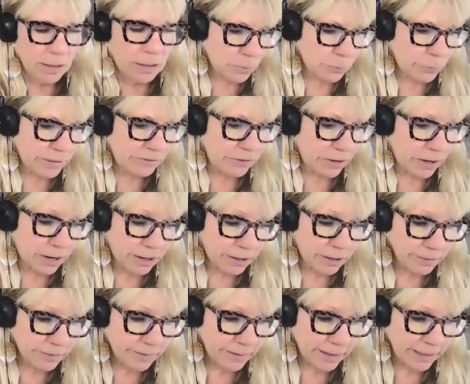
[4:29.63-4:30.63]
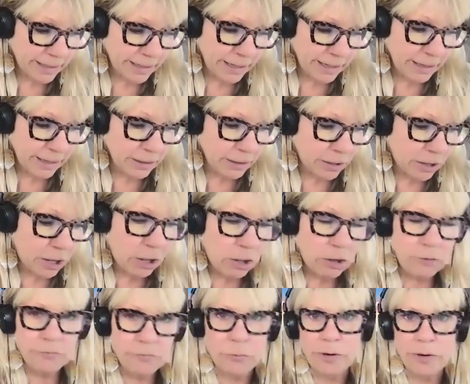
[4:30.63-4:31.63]
We are taking
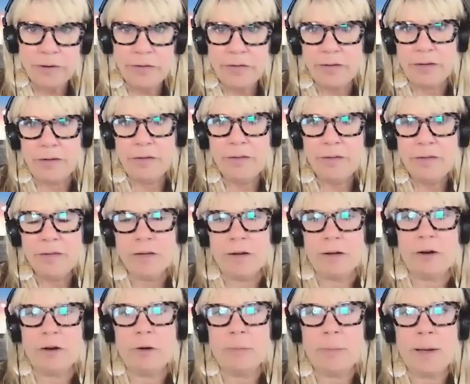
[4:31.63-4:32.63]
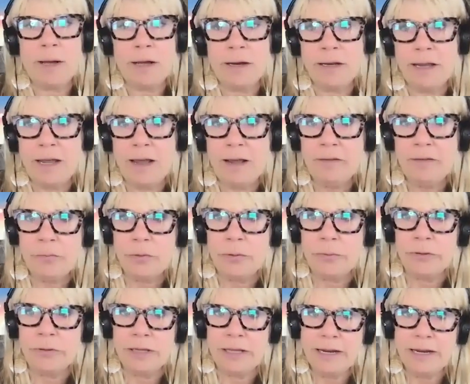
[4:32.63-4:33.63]
all voices on our podcast. We
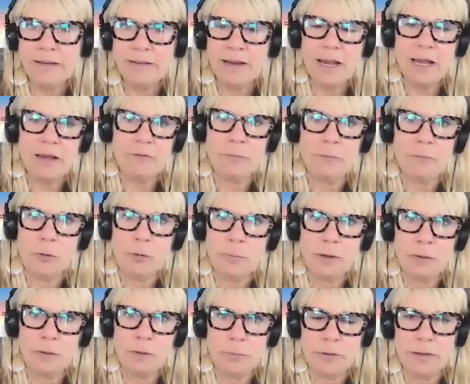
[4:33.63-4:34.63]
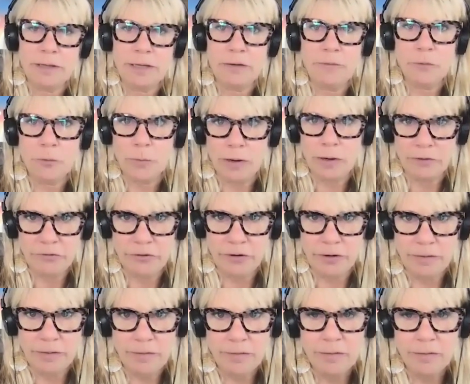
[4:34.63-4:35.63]
would like to have more people leave
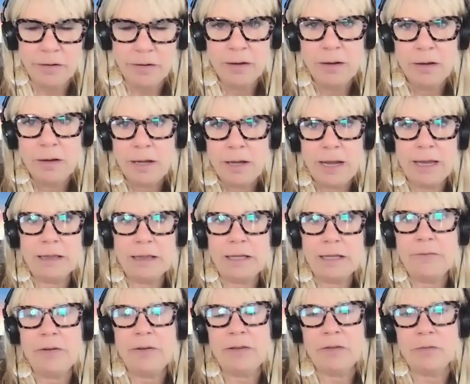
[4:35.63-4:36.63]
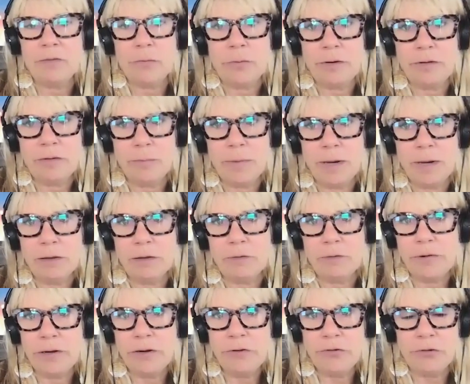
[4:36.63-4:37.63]
questions and leave us a voicemail
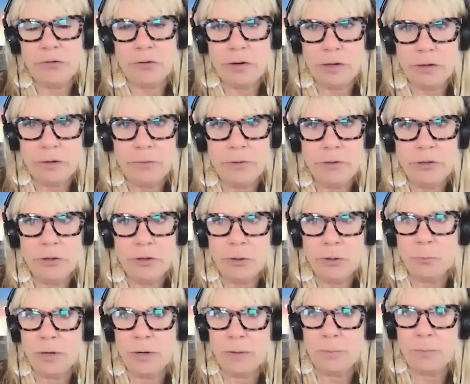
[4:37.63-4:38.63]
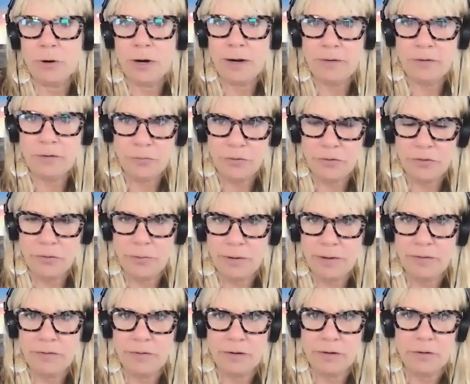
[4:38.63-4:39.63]
and feature you. And you can win a prize for
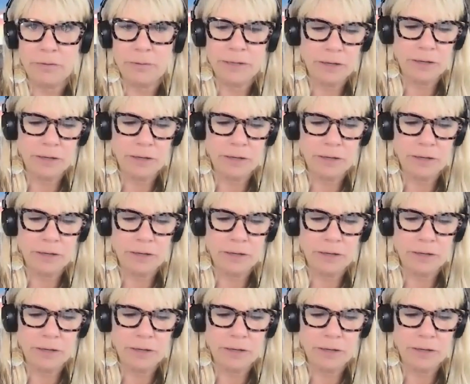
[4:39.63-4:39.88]
doing so.